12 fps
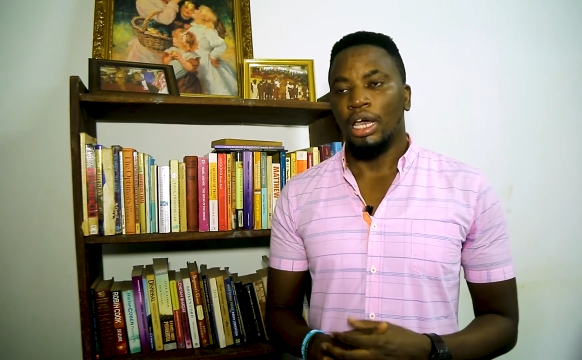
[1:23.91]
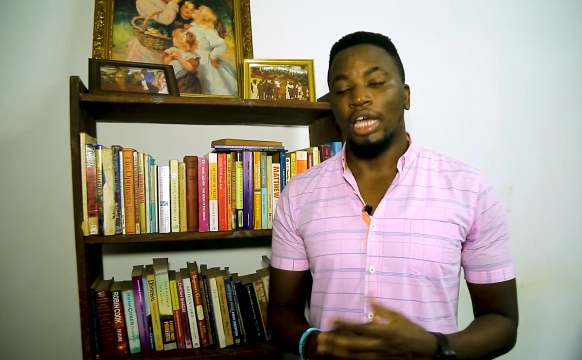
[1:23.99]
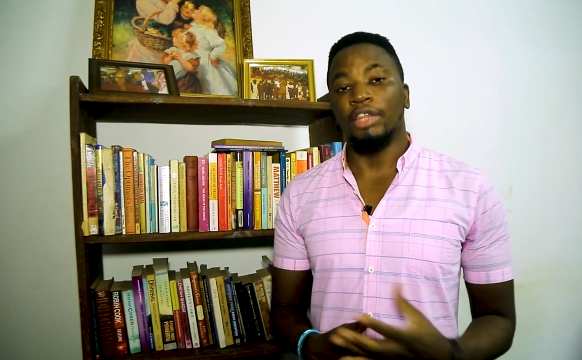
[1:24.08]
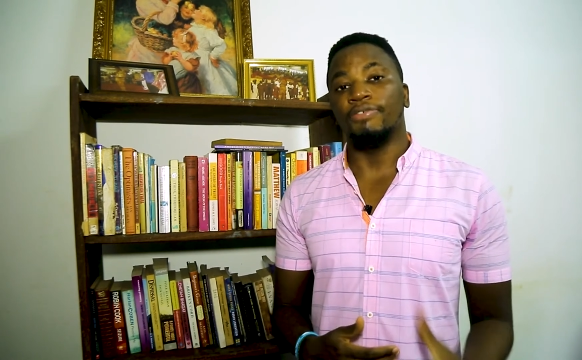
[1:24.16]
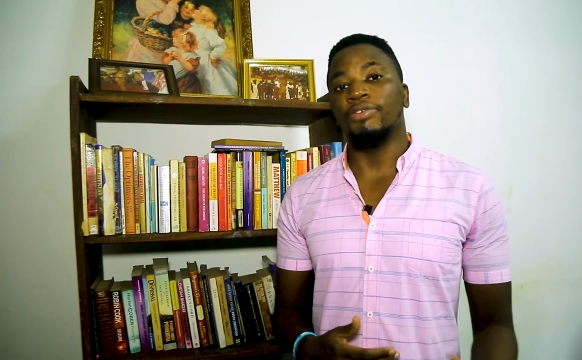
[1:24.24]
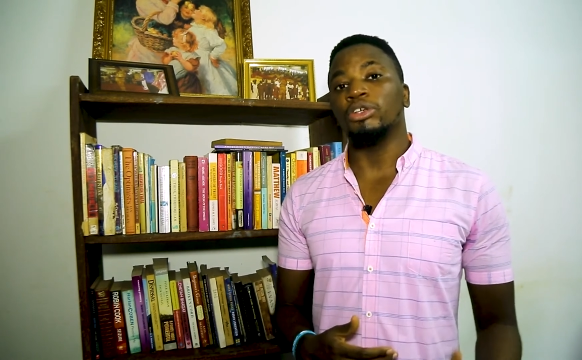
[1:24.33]

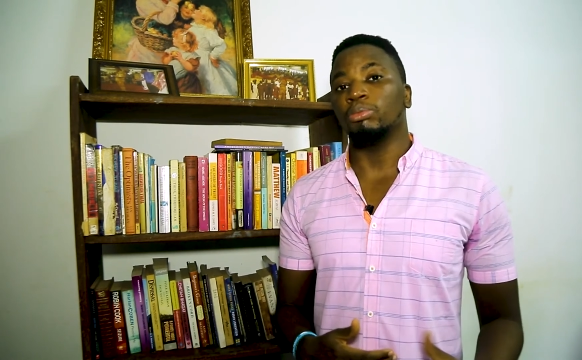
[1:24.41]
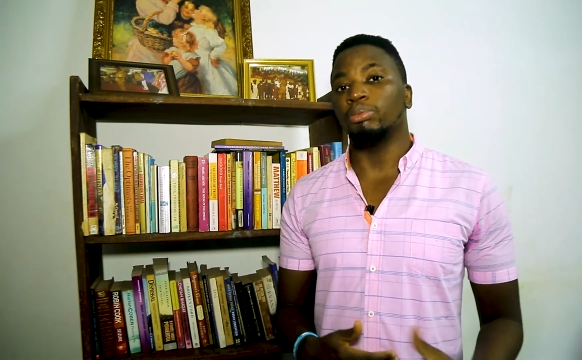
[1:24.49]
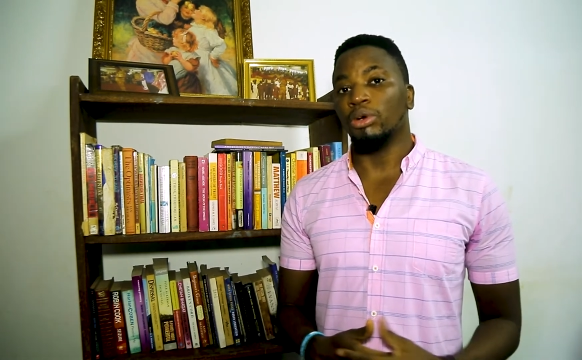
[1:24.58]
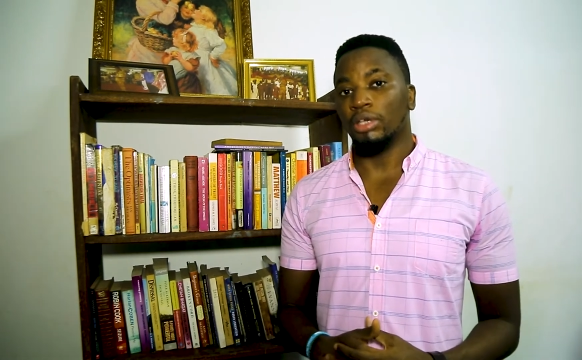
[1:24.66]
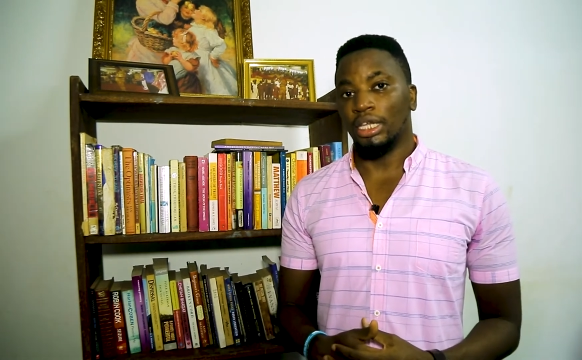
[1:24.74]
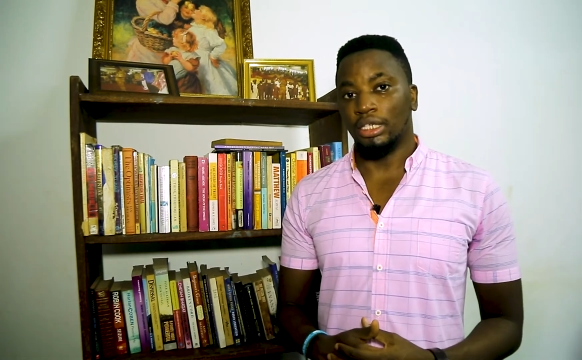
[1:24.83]
And the first
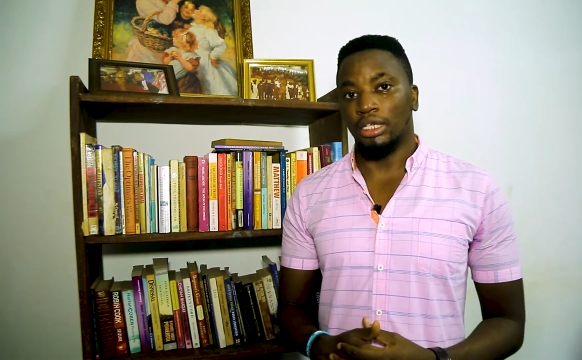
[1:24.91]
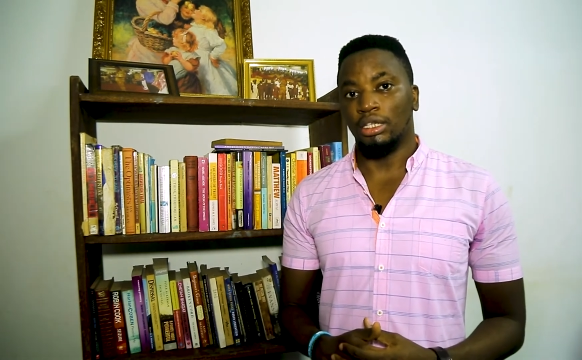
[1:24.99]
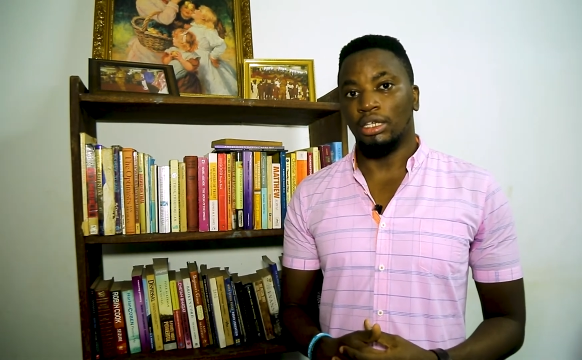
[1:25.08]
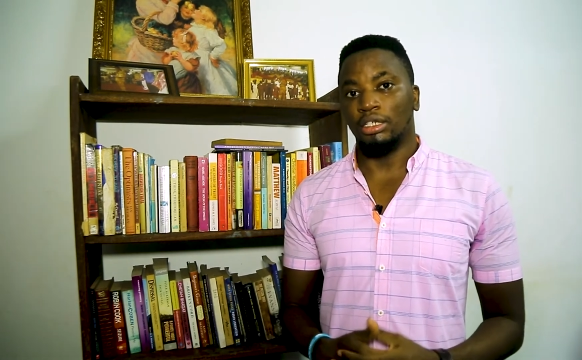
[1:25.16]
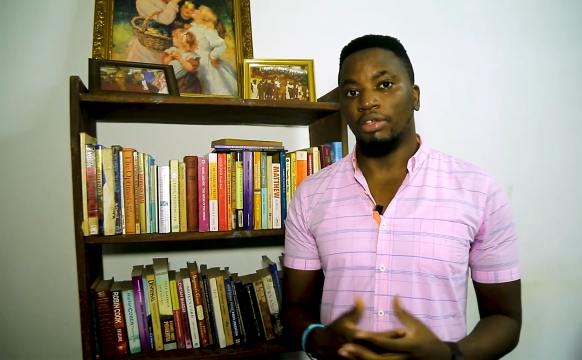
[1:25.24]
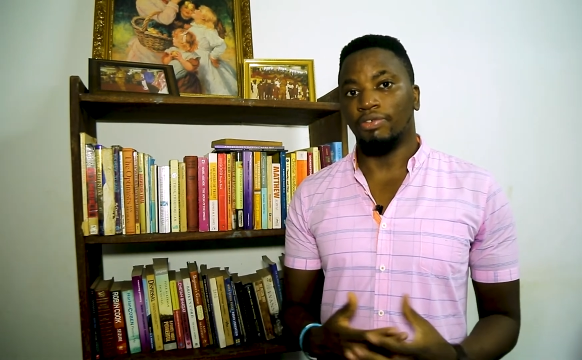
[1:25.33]
book that did
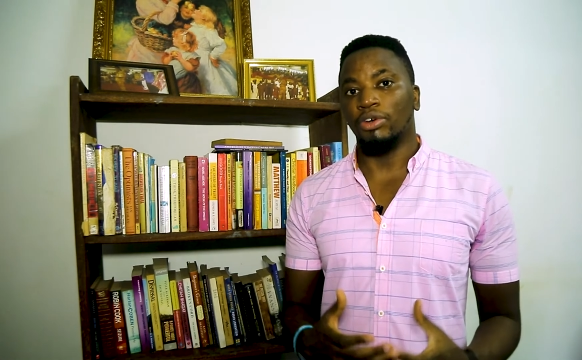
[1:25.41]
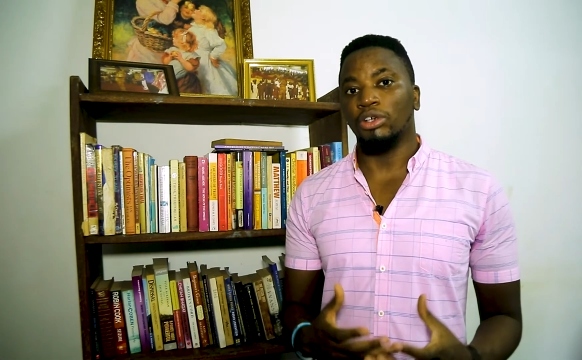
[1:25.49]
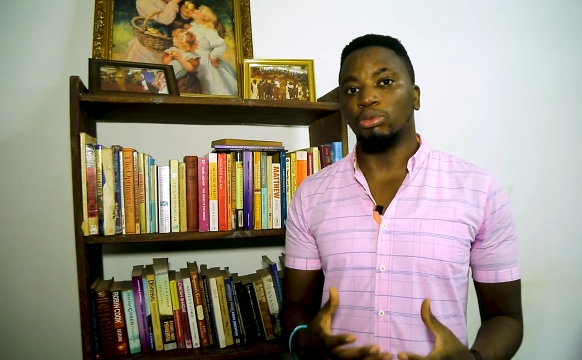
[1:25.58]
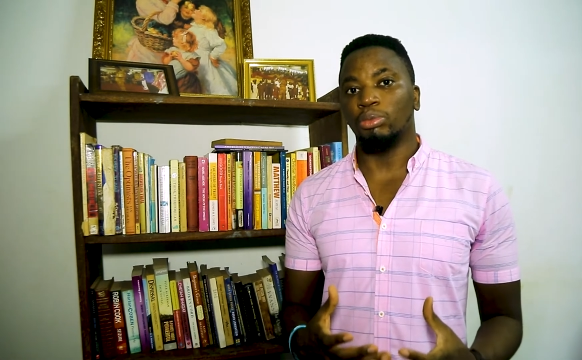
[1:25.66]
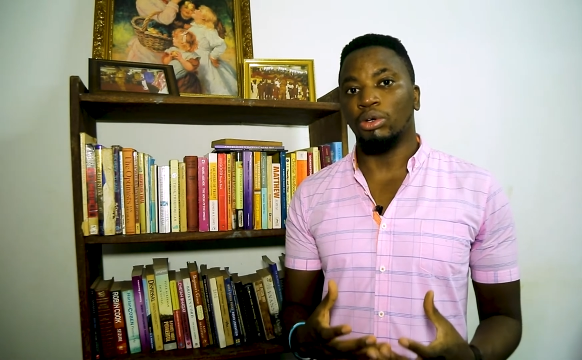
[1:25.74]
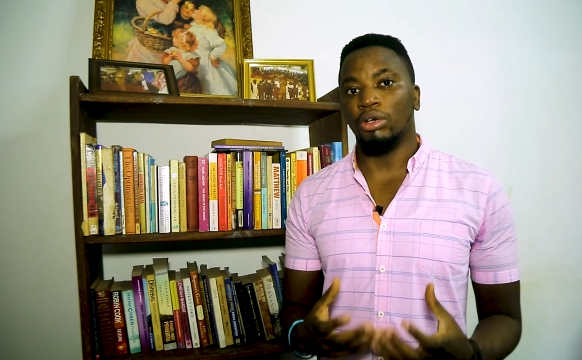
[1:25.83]
this, the
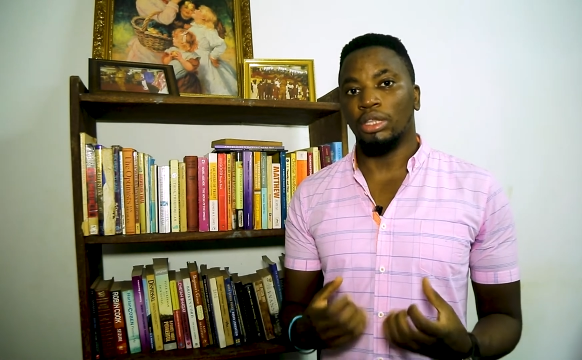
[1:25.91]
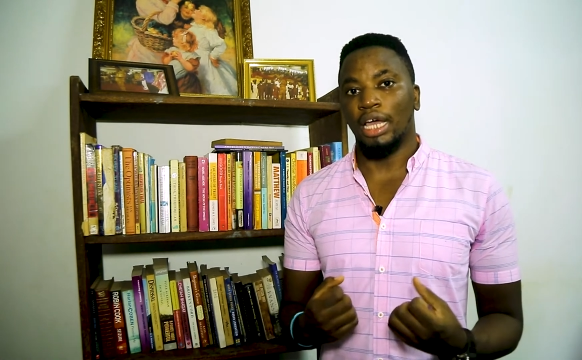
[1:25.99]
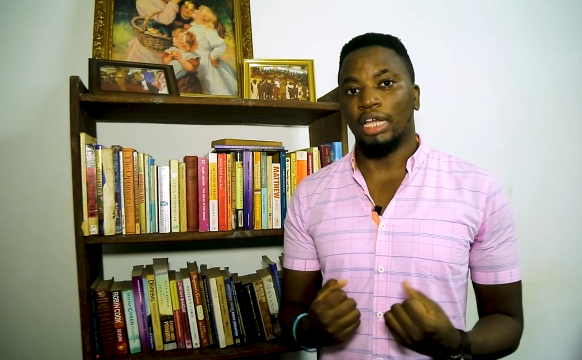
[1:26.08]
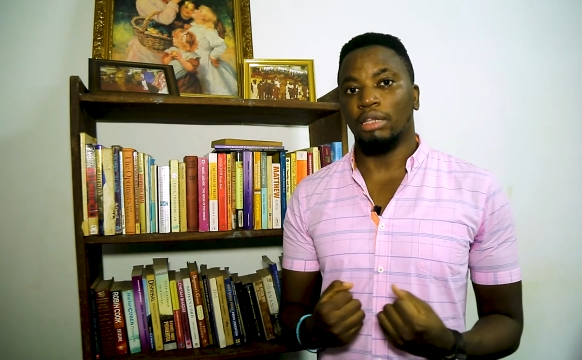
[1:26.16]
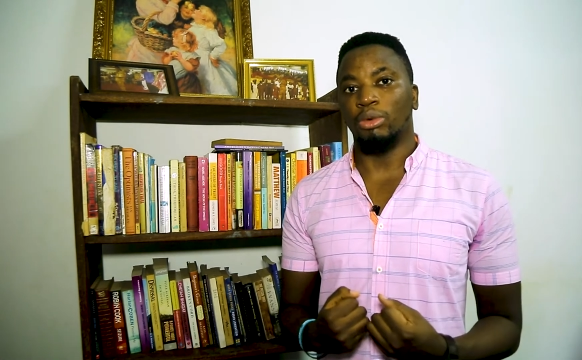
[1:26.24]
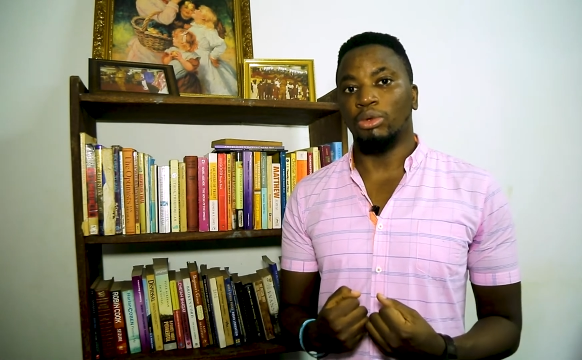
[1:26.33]
first book that
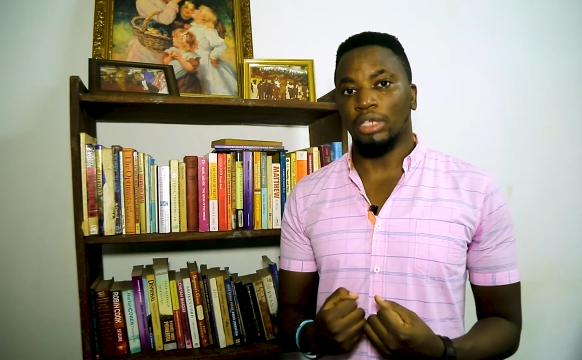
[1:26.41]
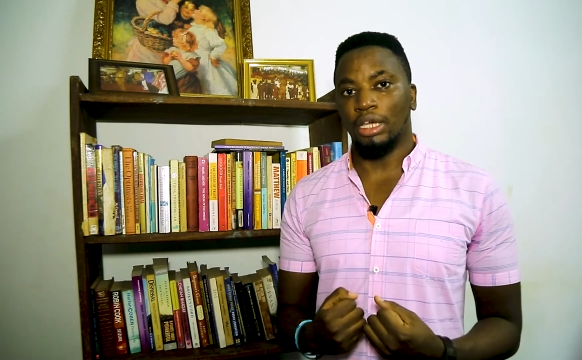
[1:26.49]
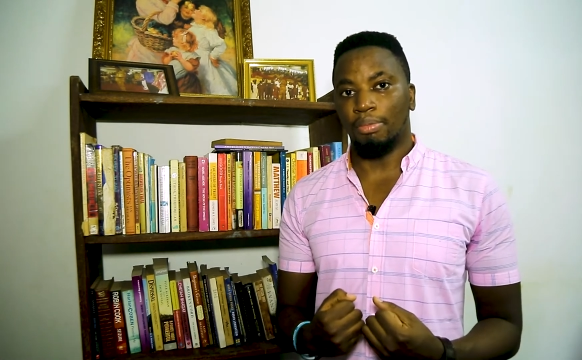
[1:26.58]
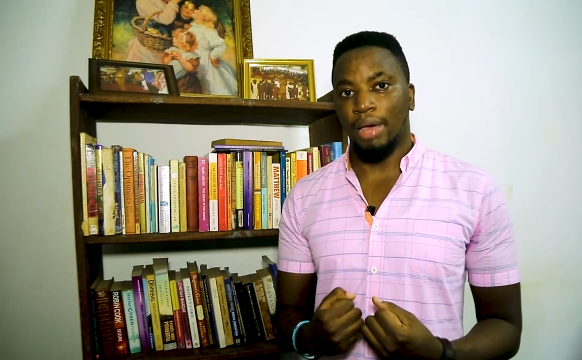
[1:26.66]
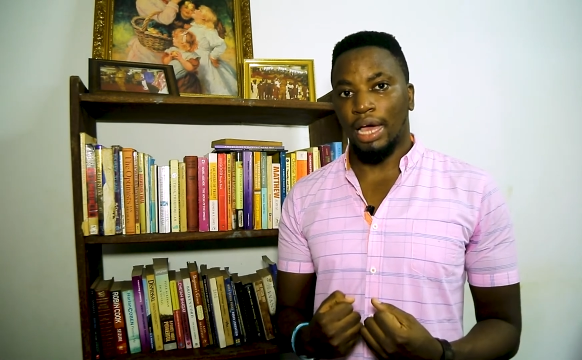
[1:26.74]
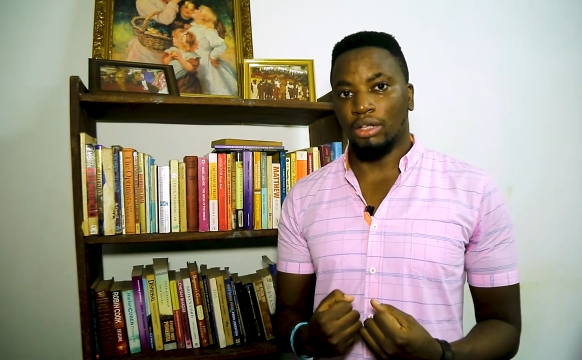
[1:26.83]
had the most
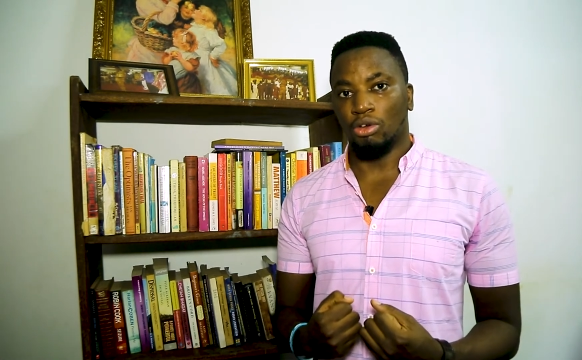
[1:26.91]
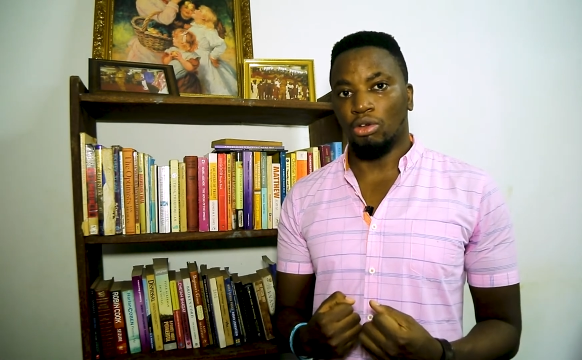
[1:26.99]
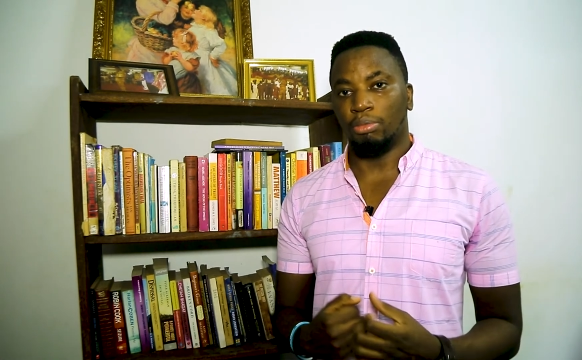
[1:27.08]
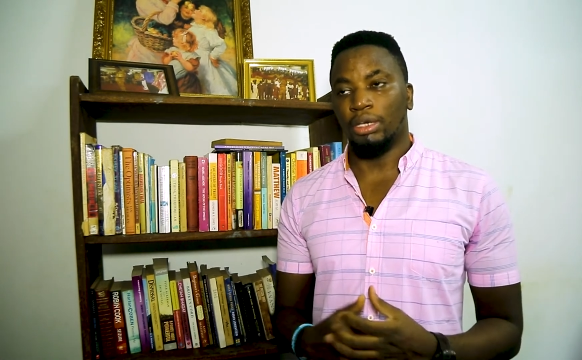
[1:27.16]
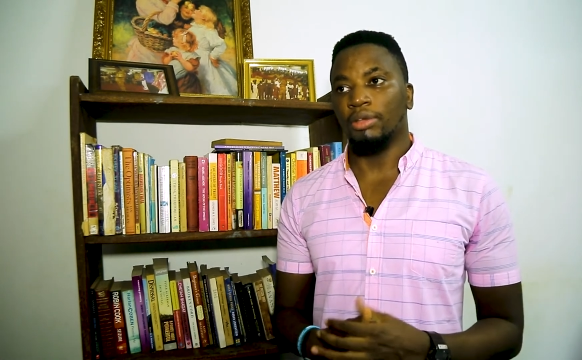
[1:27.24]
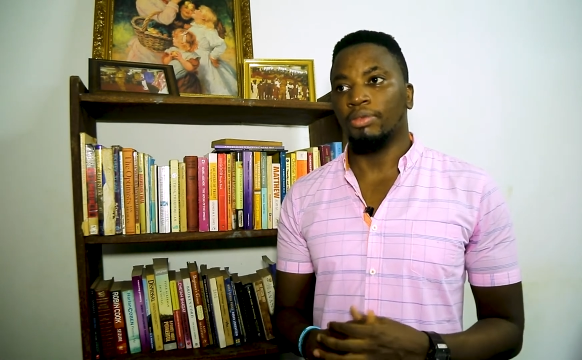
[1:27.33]
impact
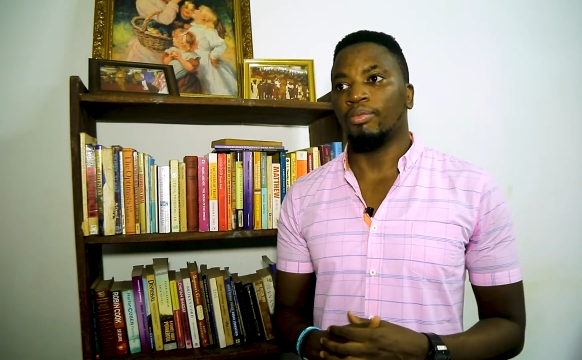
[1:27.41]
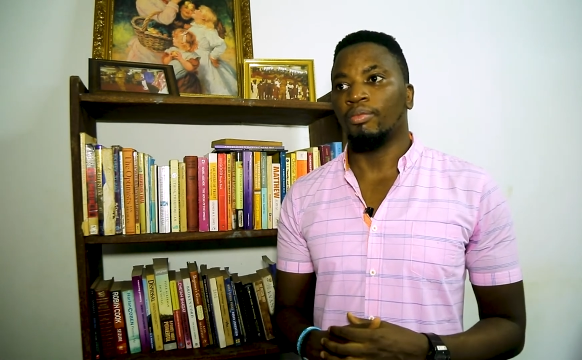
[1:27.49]
on me,